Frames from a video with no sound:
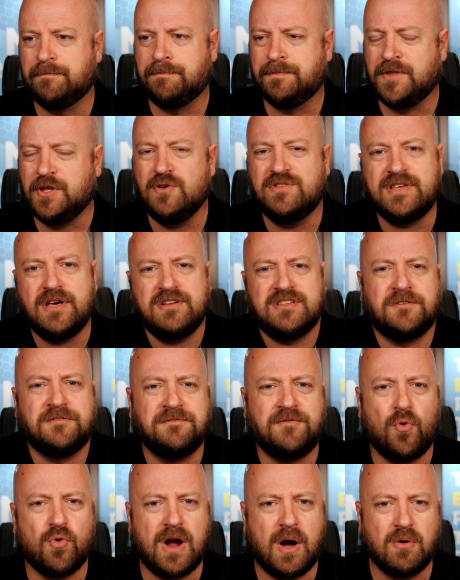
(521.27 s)
You said it's a
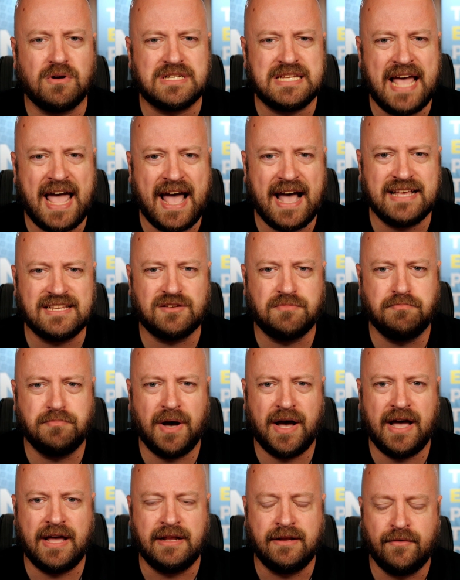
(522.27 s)
4-hour task,
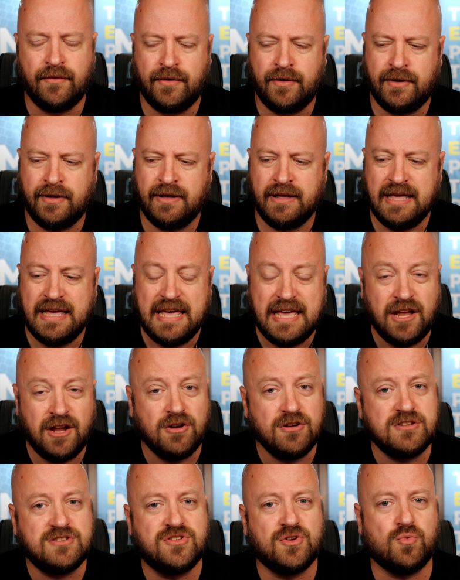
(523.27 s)
but
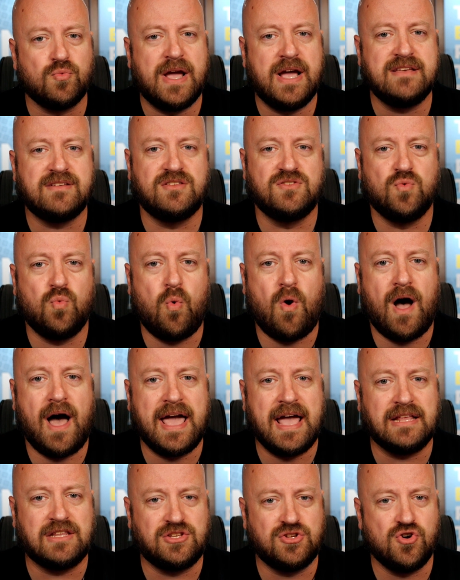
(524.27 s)
here's the reasons why
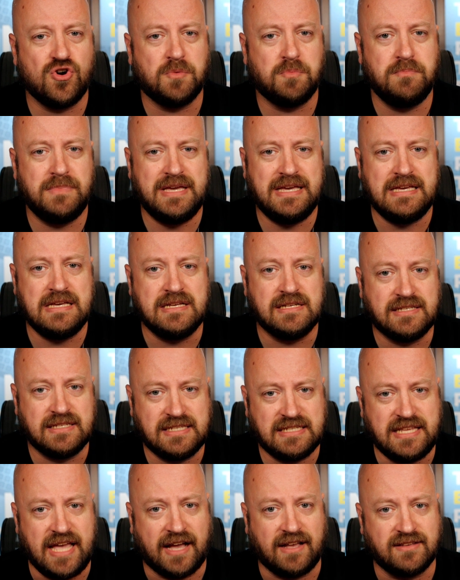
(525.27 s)
it took me
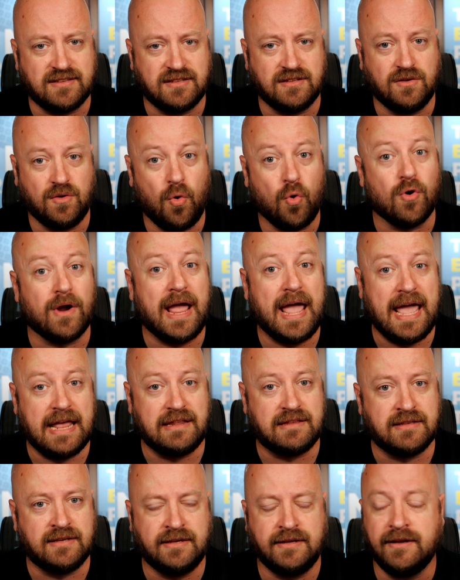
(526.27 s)
6 or
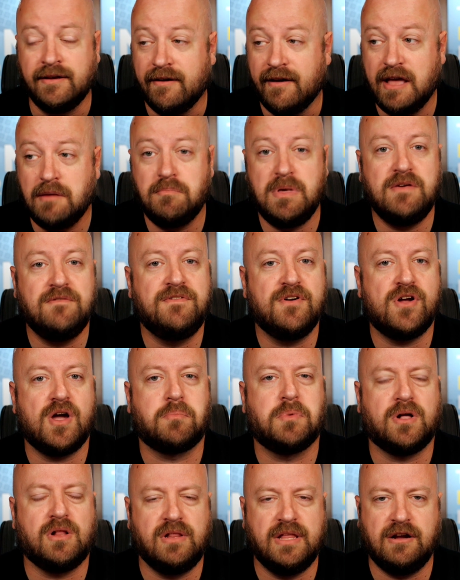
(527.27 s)
8. And be very
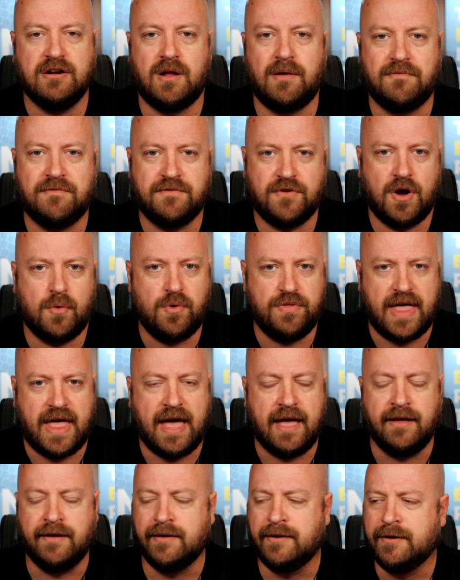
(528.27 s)
clear and upfront with
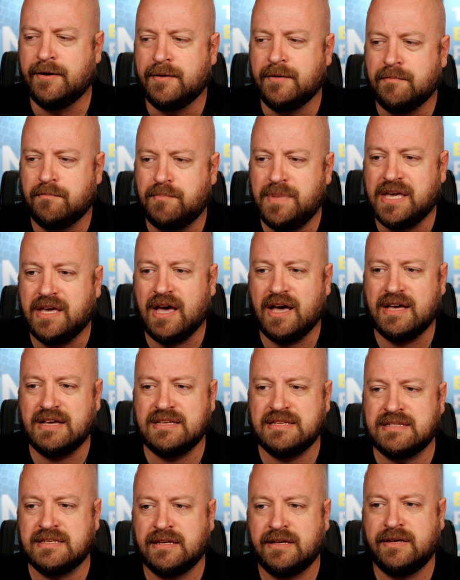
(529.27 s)
that,
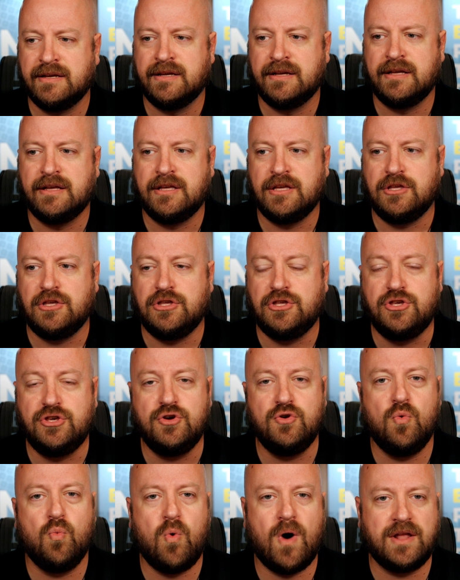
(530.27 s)
because
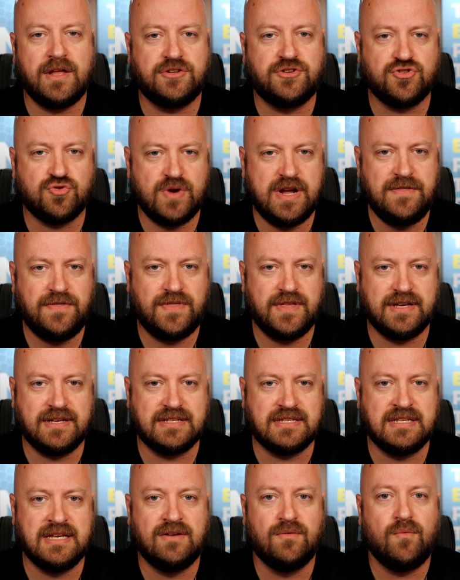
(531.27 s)
you want to treat
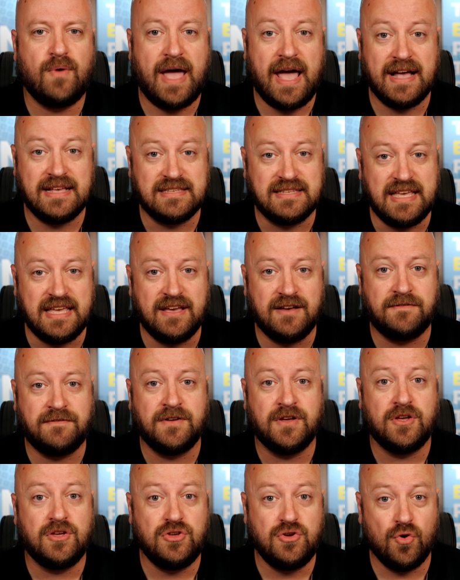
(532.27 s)
this as if
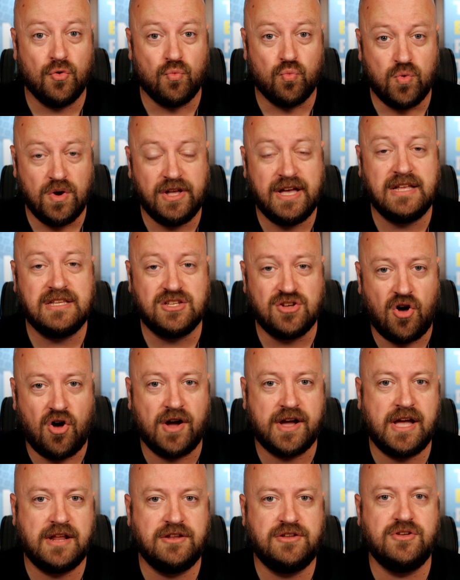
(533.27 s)
you're really
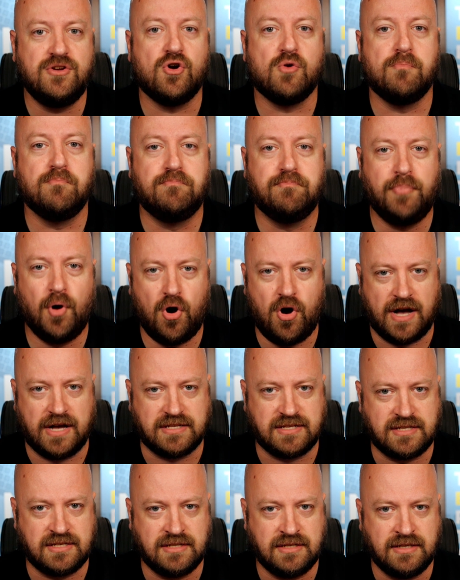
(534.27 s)
talking to your
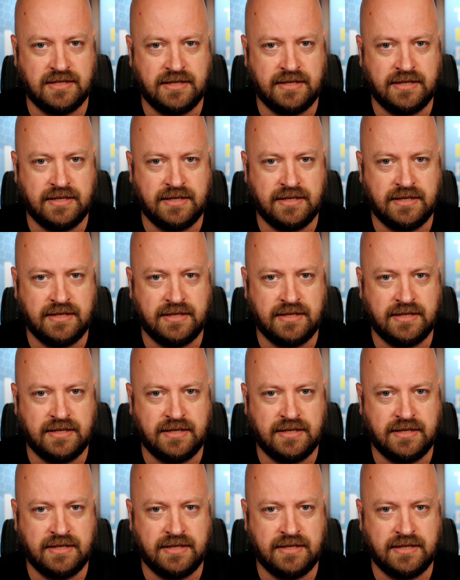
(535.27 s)
boss,